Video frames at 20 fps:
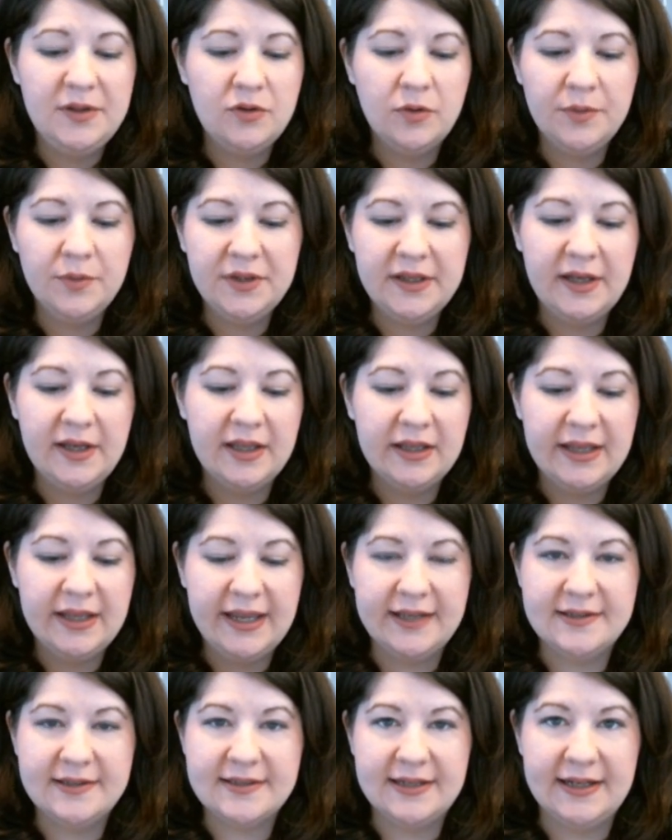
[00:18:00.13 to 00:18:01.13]
normally Helly
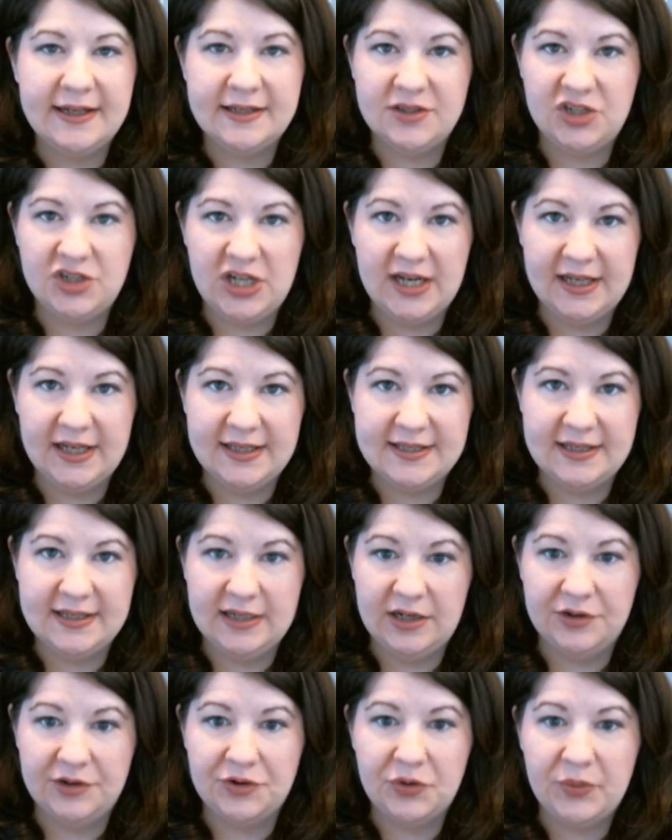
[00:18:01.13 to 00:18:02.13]
Hansen has jackets and
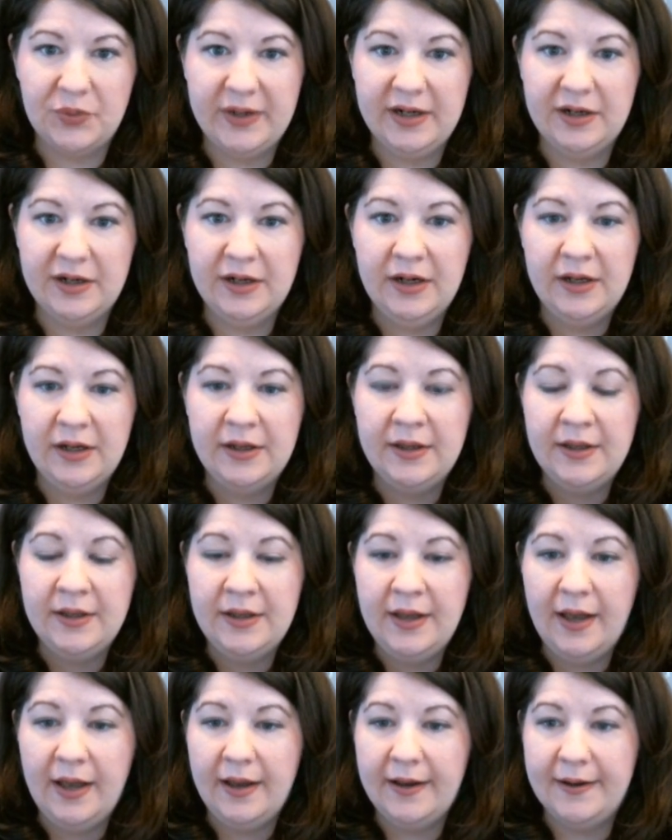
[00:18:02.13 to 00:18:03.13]
outerwear.
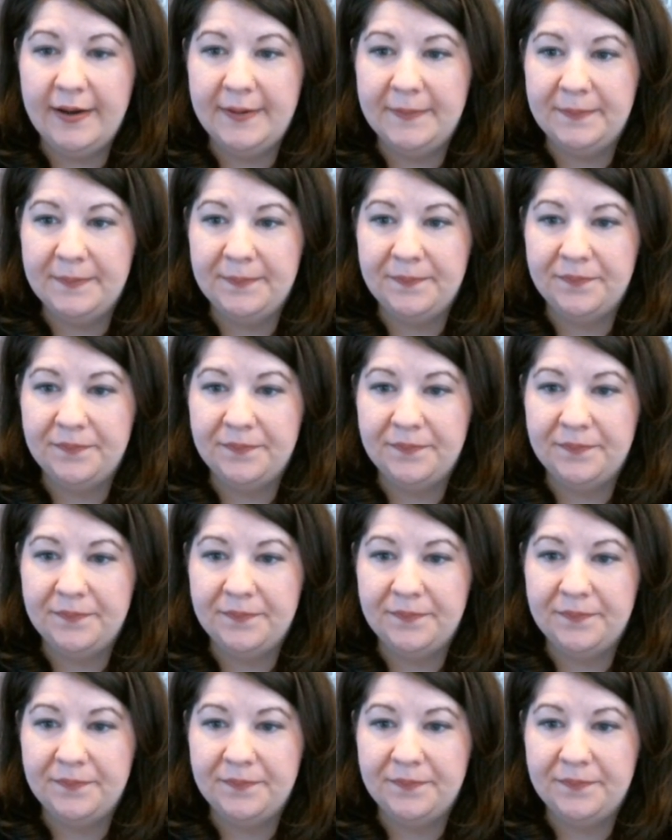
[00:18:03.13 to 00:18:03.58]
Um,